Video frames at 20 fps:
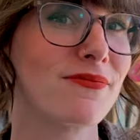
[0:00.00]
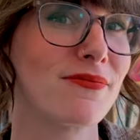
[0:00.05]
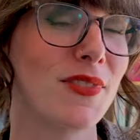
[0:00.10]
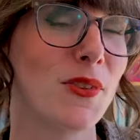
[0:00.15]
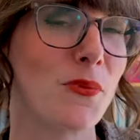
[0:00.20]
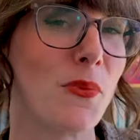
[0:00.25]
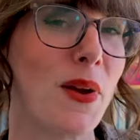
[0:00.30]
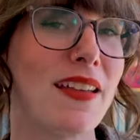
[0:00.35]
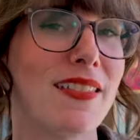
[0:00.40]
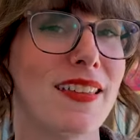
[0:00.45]
the
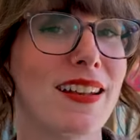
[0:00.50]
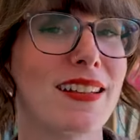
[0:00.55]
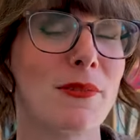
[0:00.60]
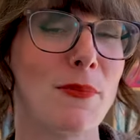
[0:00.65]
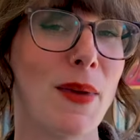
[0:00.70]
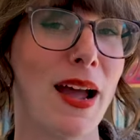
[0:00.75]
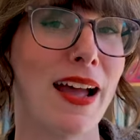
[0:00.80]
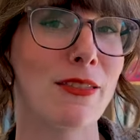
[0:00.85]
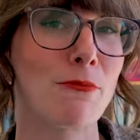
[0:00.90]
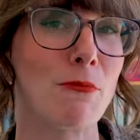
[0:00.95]
way that the
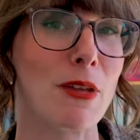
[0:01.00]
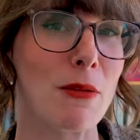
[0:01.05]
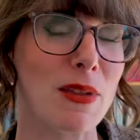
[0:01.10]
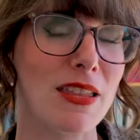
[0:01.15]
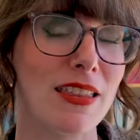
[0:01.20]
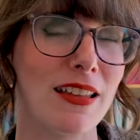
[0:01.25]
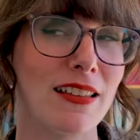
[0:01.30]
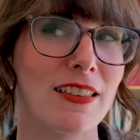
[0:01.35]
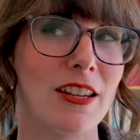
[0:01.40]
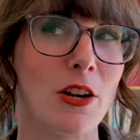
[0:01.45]
math made me
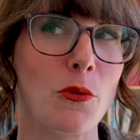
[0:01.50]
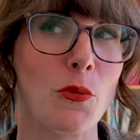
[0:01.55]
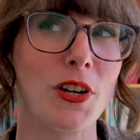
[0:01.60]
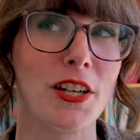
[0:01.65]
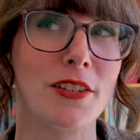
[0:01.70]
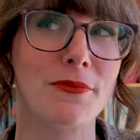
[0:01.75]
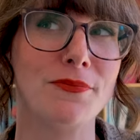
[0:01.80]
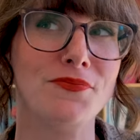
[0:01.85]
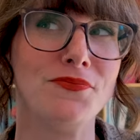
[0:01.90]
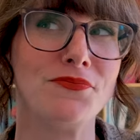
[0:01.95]
think that it
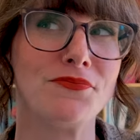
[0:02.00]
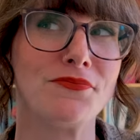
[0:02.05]
would.